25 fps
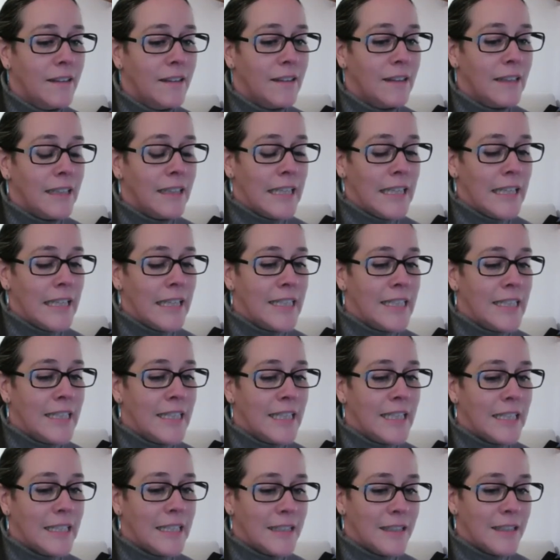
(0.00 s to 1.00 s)
The E
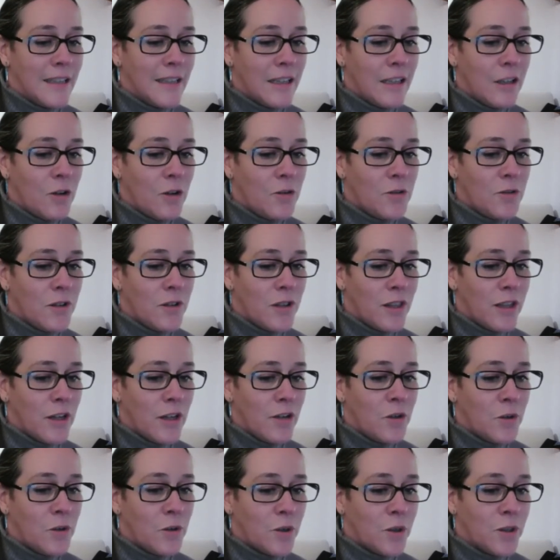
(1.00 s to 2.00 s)
Ts closed
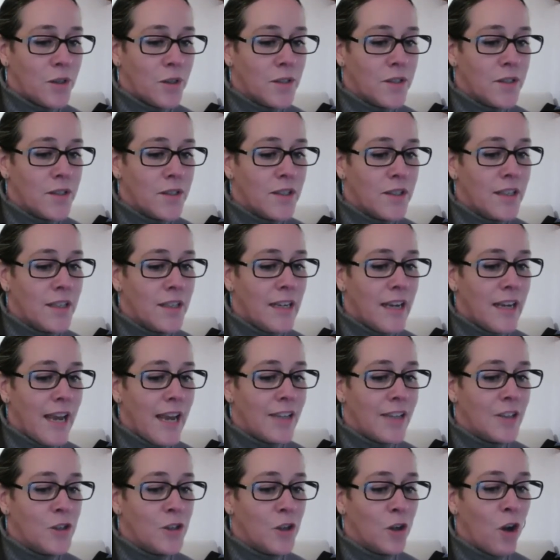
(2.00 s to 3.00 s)
their doors
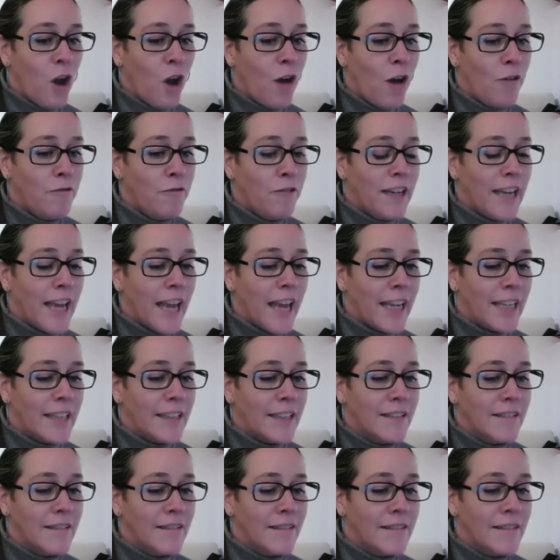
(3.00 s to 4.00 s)
and took off
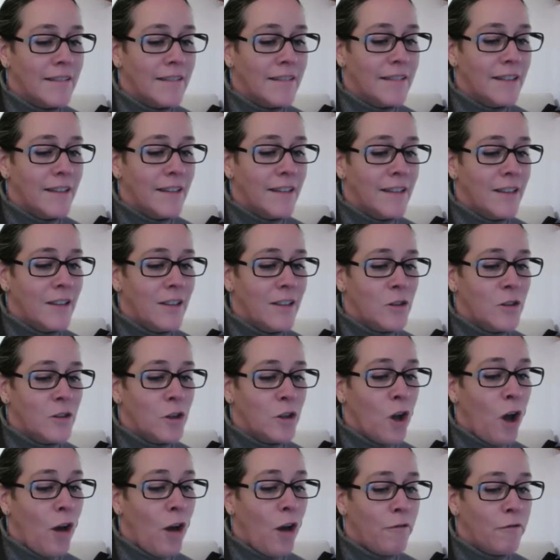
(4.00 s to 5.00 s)
again,
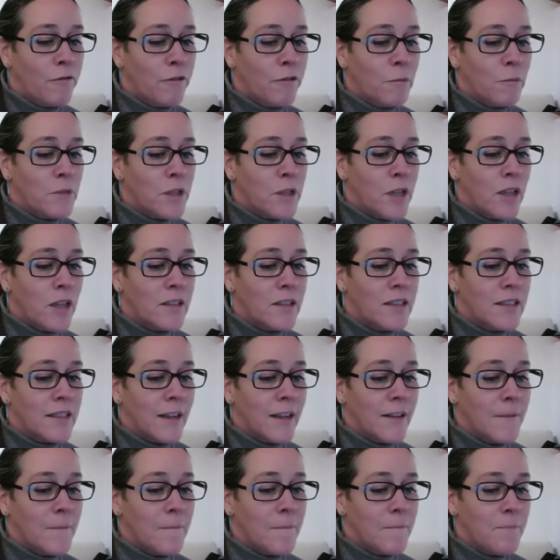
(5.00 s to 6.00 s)
took off from
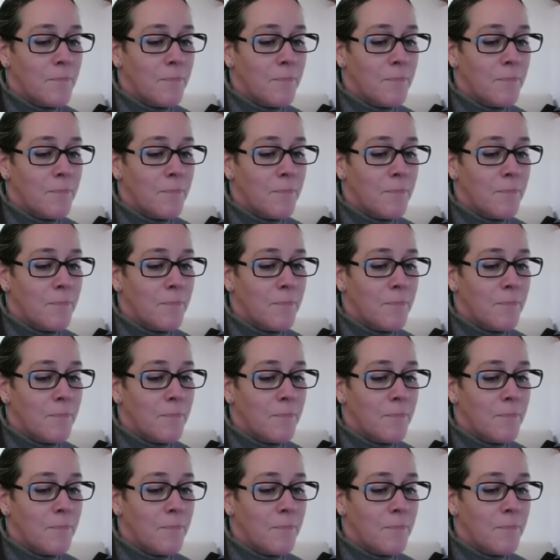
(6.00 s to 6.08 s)
Tulsa.